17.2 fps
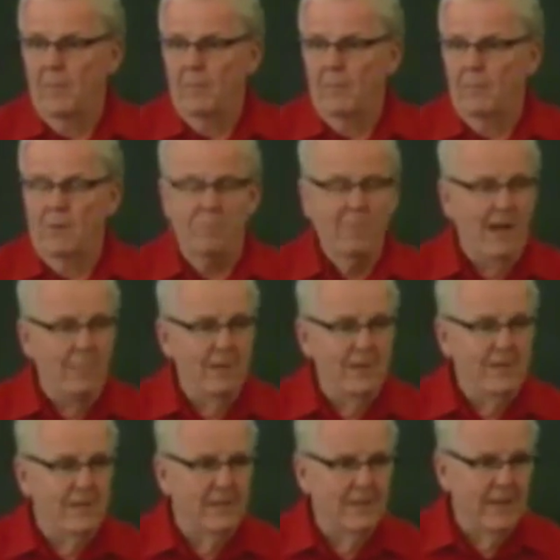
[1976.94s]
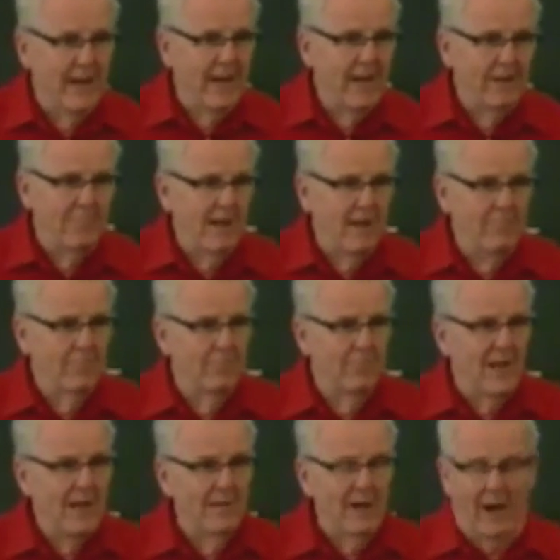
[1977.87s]
But maybe today, maybe,
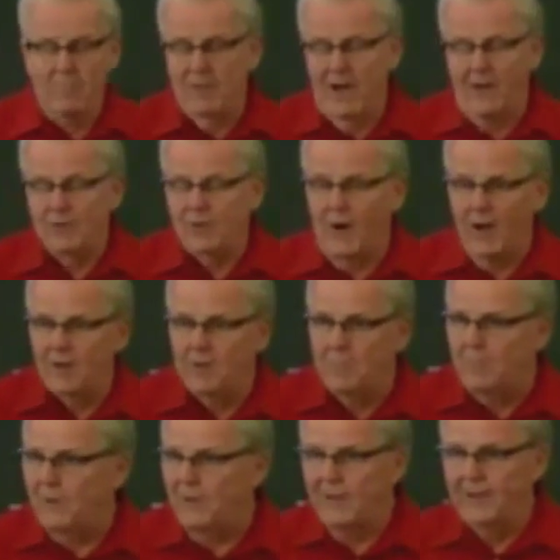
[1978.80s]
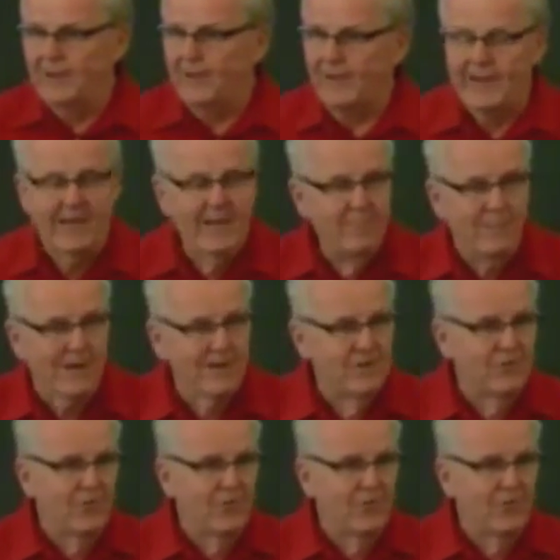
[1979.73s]
maybe, I'm not trying to belittle anybody's